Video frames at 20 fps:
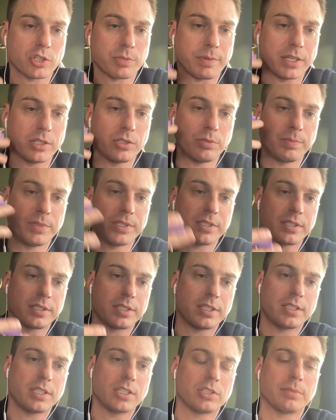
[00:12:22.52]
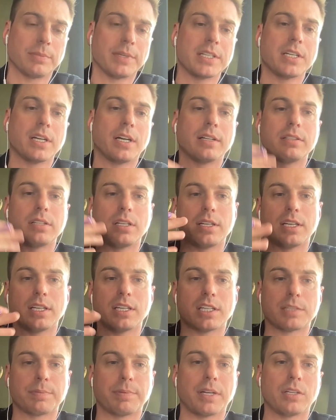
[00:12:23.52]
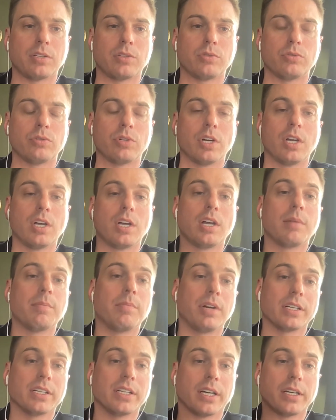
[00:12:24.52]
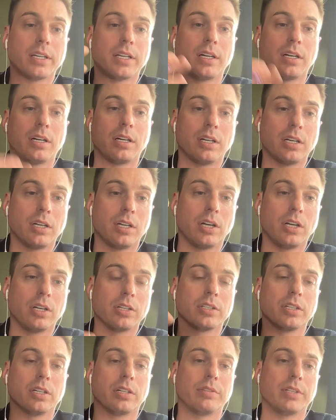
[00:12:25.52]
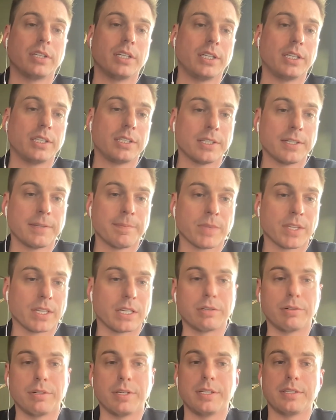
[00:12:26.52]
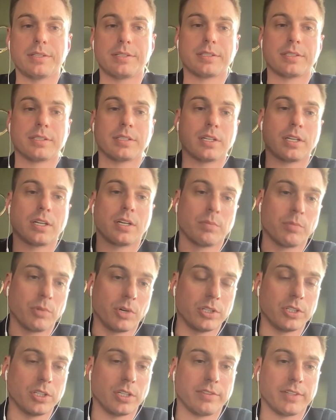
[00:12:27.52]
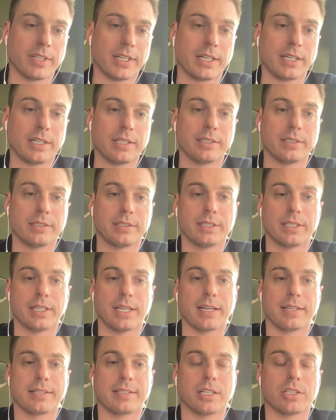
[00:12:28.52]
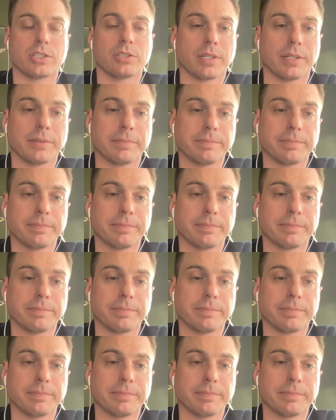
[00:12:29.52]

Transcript: my new businesses in Romania. Then I expand to Bulgaria, Hungary, Greece, Moldova, etc.